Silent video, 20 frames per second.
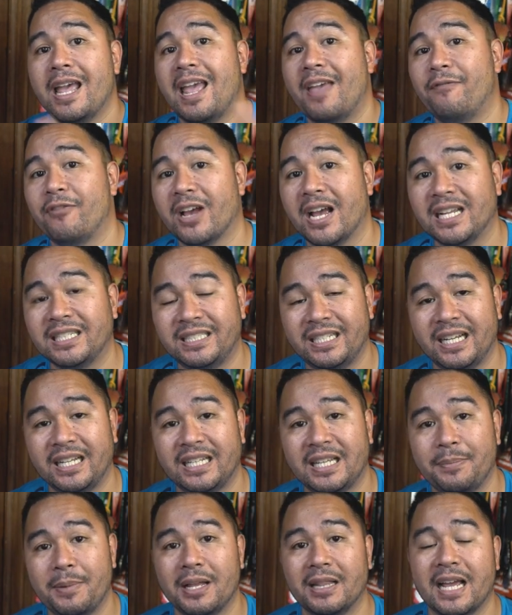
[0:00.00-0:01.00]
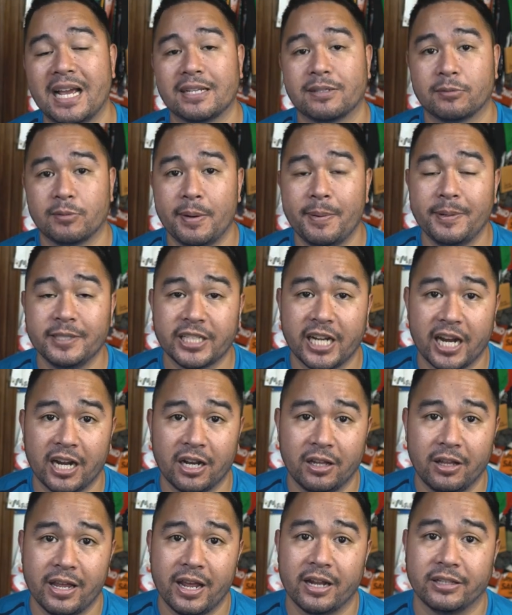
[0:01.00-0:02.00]
If you guys did, give me a like, subscribe to my
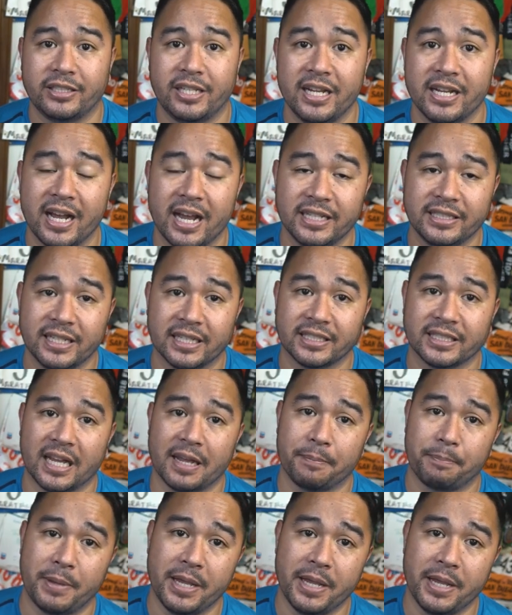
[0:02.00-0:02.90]
channel, and I'll see you guys next time.